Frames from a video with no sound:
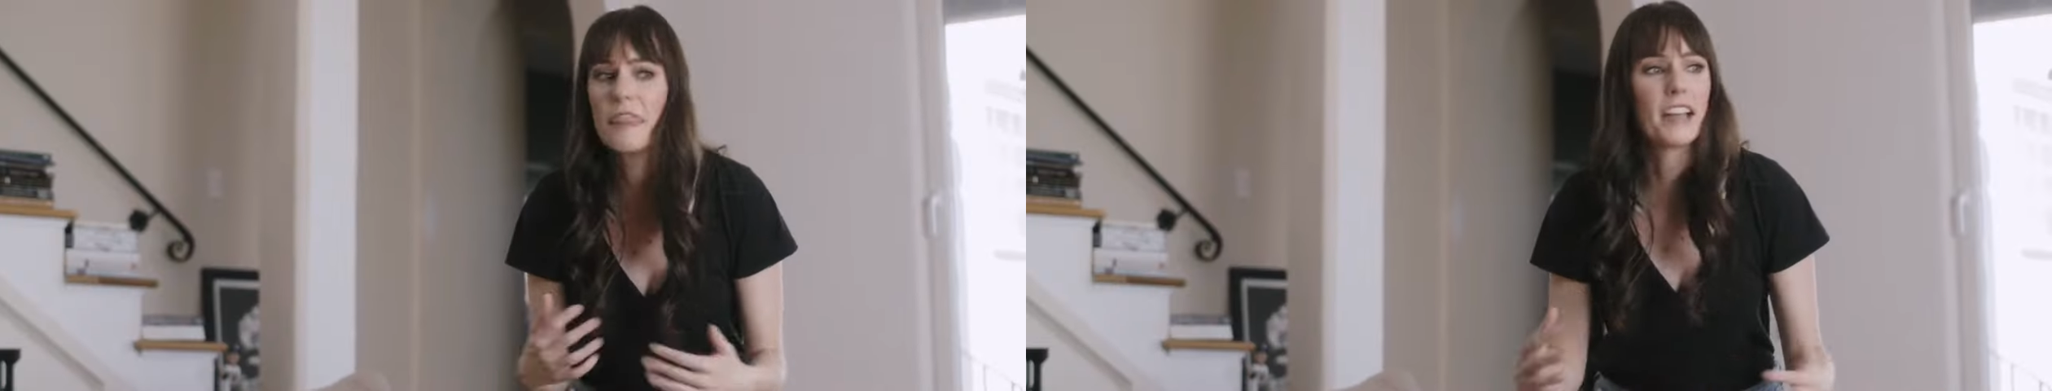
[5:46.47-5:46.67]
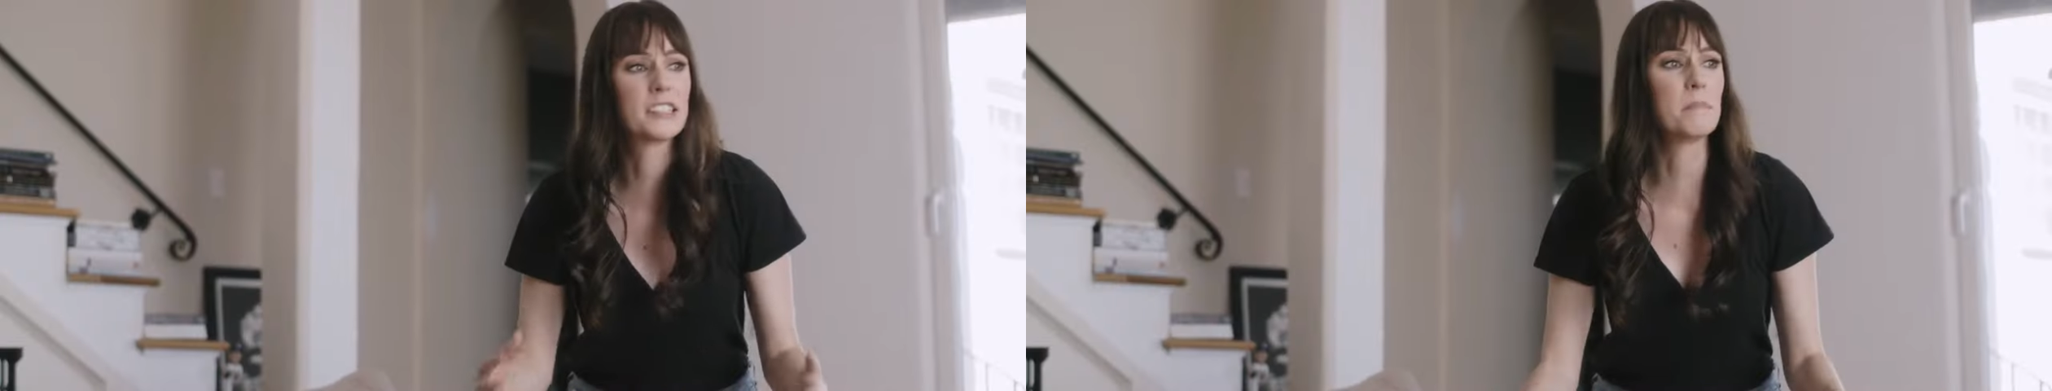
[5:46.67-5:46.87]

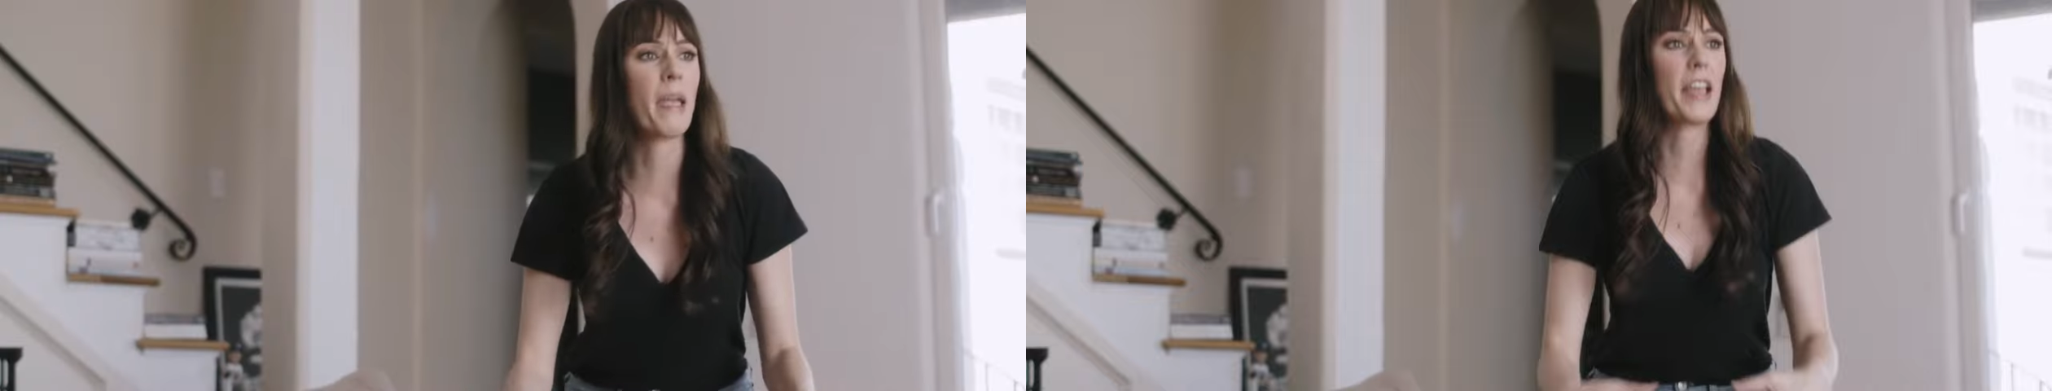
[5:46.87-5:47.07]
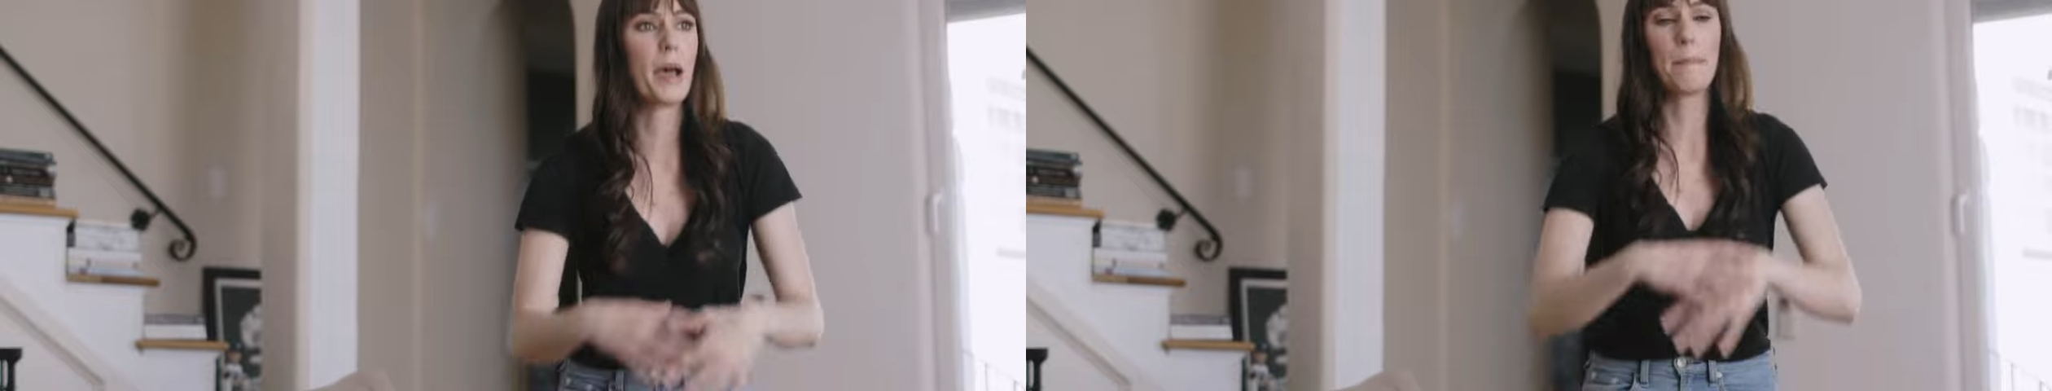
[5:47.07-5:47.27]
that's
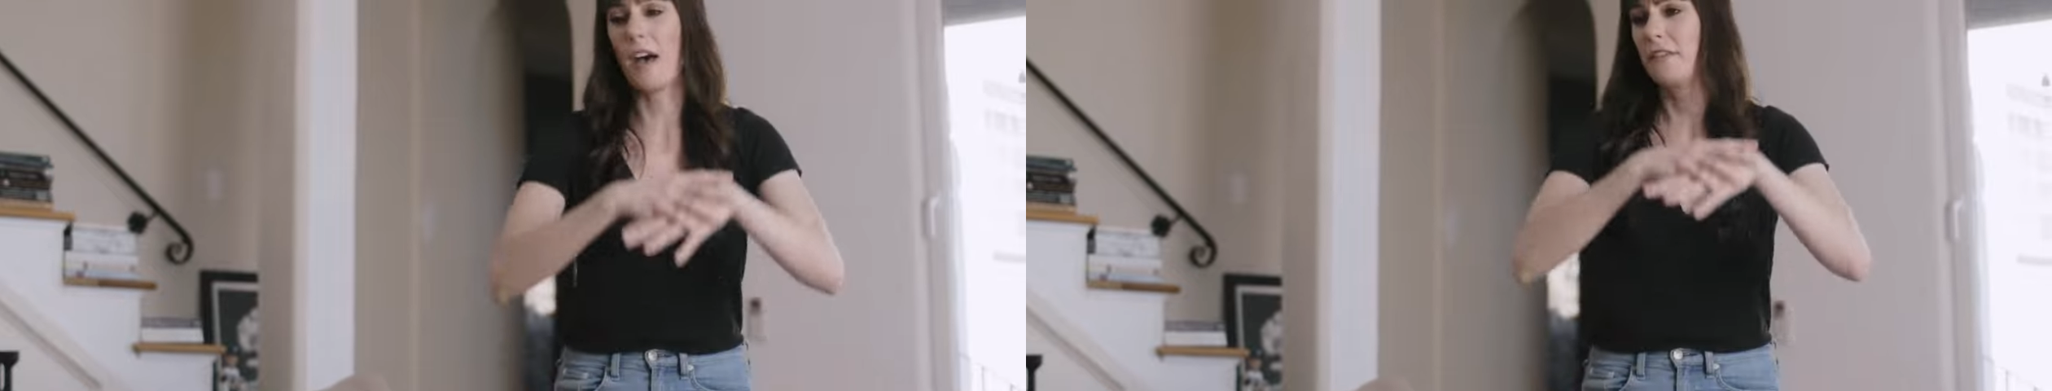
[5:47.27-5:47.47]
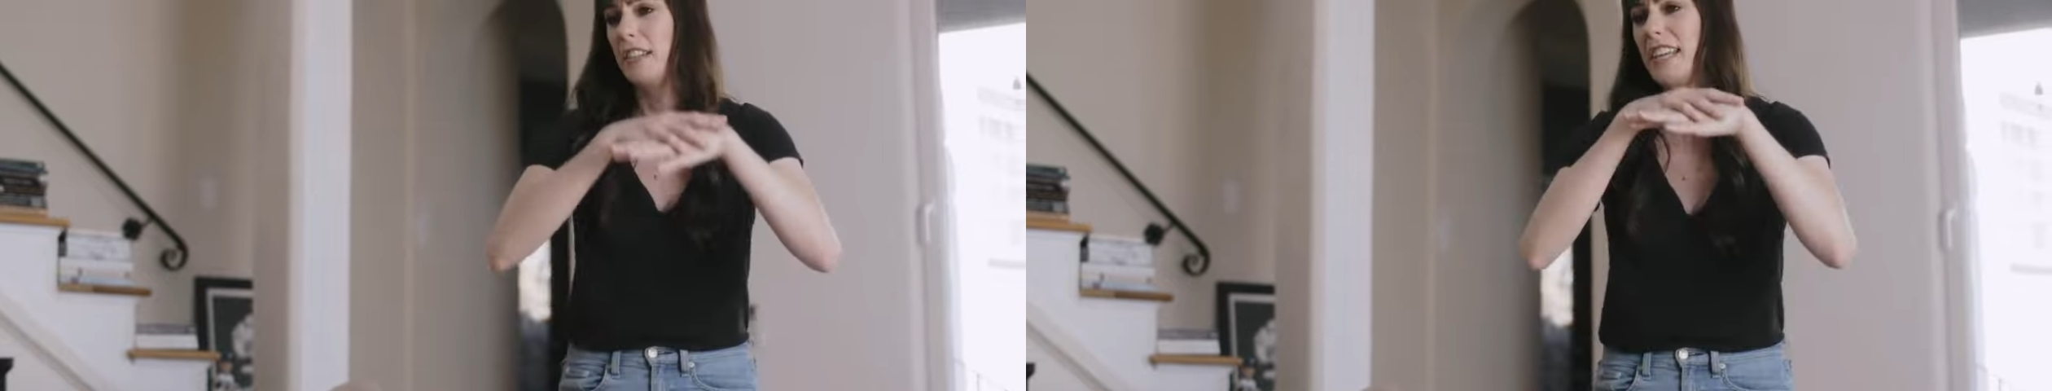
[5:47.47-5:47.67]
made up of